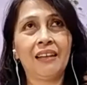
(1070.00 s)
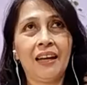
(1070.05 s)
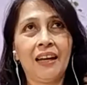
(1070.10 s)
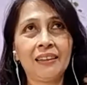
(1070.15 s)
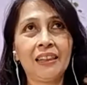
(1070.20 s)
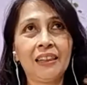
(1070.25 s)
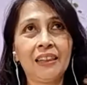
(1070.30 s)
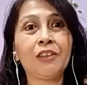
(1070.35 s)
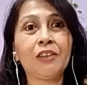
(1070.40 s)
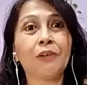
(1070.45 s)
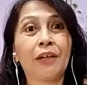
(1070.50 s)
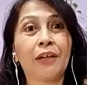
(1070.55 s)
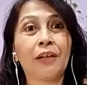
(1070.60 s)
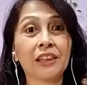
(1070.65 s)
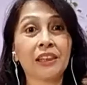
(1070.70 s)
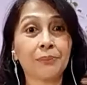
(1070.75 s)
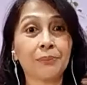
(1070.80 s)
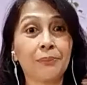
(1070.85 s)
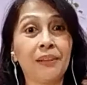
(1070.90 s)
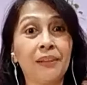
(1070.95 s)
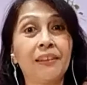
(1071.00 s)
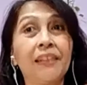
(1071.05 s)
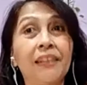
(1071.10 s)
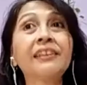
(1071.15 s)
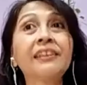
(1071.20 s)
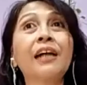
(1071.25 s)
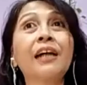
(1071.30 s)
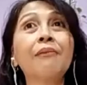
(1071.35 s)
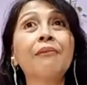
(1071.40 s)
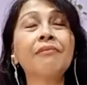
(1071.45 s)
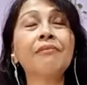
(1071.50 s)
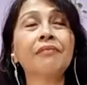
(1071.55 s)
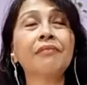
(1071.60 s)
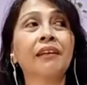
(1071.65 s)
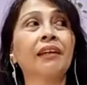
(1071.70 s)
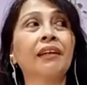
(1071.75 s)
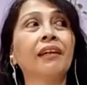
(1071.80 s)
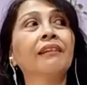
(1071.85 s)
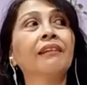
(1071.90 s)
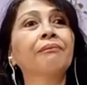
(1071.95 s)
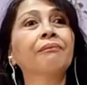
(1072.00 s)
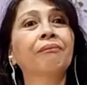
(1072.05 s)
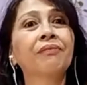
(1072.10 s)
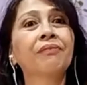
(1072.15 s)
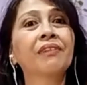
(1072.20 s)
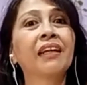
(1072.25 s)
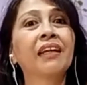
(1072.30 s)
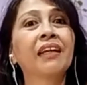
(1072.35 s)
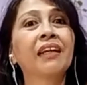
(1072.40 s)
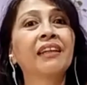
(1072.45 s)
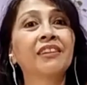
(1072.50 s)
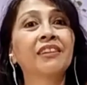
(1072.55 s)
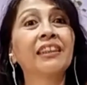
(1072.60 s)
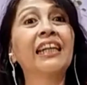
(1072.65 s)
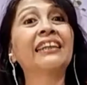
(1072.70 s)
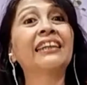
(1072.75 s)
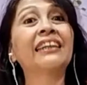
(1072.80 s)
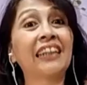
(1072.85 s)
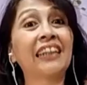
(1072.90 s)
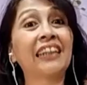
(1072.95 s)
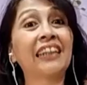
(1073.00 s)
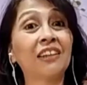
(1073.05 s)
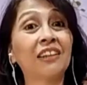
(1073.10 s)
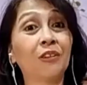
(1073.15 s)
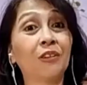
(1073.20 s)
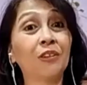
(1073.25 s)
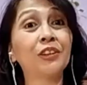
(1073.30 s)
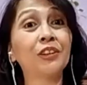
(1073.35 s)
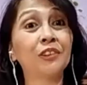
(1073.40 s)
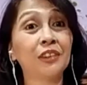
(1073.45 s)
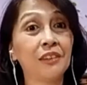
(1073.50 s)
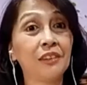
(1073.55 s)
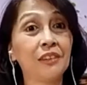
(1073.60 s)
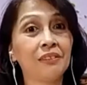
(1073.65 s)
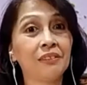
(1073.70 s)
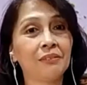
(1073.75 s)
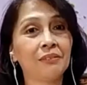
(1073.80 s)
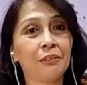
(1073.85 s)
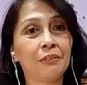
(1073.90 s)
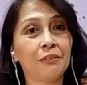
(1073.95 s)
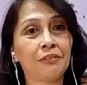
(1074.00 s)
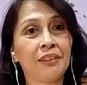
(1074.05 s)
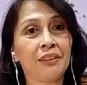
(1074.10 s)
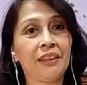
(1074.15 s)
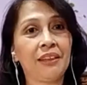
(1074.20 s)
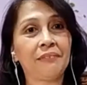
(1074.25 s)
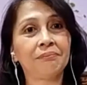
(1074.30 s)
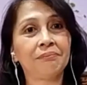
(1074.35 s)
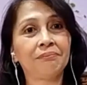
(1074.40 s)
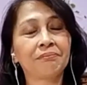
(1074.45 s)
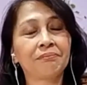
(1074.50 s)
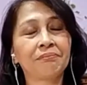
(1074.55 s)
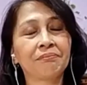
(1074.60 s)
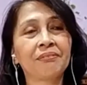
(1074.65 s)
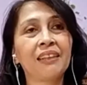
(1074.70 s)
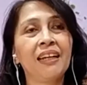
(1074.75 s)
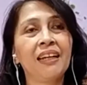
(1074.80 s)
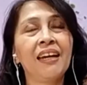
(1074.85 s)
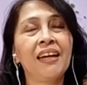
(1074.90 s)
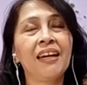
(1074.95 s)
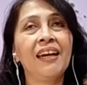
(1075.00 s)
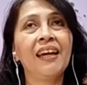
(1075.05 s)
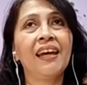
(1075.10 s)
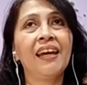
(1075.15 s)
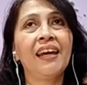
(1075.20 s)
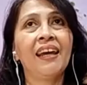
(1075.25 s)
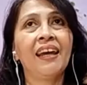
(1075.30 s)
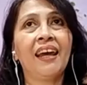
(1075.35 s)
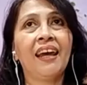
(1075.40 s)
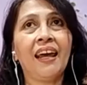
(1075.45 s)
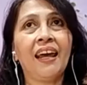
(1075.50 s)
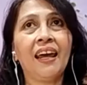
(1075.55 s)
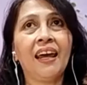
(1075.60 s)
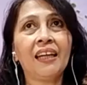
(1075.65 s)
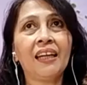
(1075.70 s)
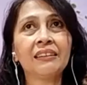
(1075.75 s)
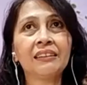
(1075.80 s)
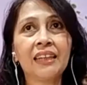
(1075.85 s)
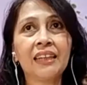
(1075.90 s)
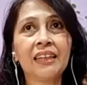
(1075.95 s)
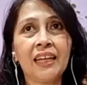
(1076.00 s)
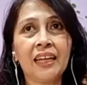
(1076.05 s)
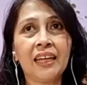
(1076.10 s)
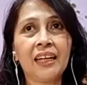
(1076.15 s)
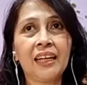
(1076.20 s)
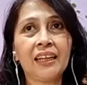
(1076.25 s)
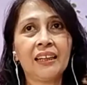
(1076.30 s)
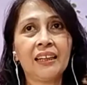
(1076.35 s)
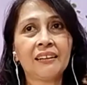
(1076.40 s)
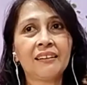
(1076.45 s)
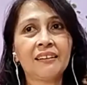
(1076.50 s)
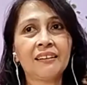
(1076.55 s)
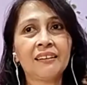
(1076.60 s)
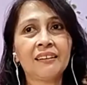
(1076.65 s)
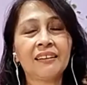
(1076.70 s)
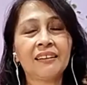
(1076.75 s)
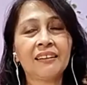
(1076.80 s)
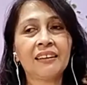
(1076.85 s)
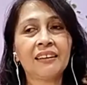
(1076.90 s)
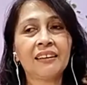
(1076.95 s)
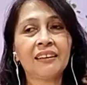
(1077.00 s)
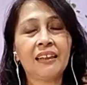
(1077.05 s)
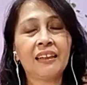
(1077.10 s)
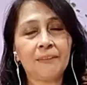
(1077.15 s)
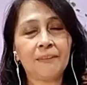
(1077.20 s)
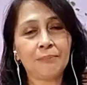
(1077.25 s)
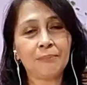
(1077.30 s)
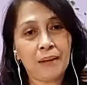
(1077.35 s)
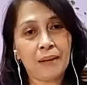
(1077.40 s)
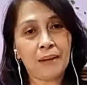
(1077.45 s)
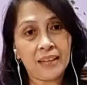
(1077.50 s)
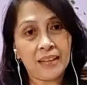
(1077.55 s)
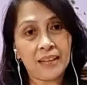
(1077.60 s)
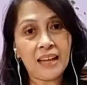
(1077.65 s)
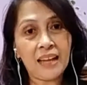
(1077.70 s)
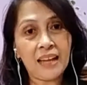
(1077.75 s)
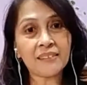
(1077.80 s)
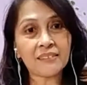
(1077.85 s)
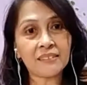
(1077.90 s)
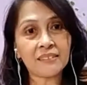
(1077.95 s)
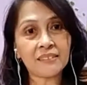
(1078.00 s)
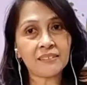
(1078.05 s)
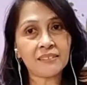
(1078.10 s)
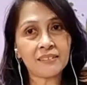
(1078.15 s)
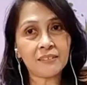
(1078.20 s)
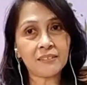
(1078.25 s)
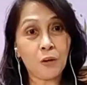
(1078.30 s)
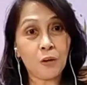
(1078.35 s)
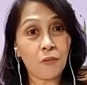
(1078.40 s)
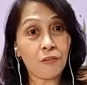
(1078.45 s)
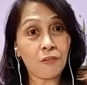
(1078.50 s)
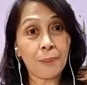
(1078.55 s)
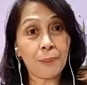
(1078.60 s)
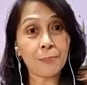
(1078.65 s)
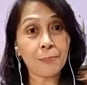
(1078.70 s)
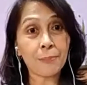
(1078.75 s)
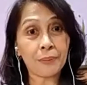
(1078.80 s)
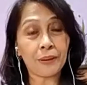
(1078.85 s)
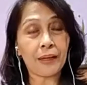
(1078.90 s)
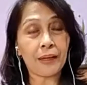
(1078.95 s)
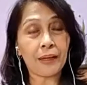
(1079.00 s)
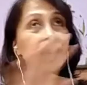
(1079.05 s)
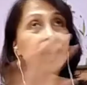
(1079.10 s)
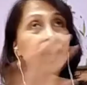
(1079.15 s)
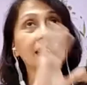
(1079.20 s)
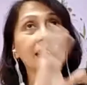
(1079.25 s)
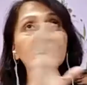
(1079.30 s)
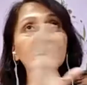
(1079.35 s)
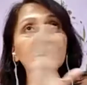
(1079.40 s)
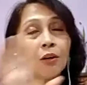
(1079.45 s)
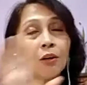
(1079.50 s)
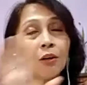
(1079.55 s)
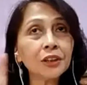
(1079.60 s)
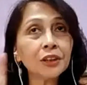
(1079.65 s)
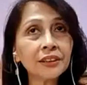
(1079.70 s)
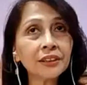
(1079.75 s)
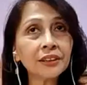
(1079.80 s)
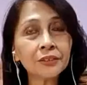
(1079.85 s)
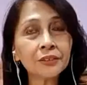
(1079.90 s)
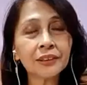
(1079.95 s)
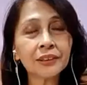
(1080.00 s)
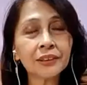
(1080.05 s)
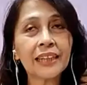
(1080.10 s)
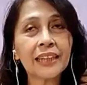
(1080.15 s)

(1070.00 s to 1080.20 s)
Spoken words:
to experience something so that I can also give it for free. And then by that November, and I also said to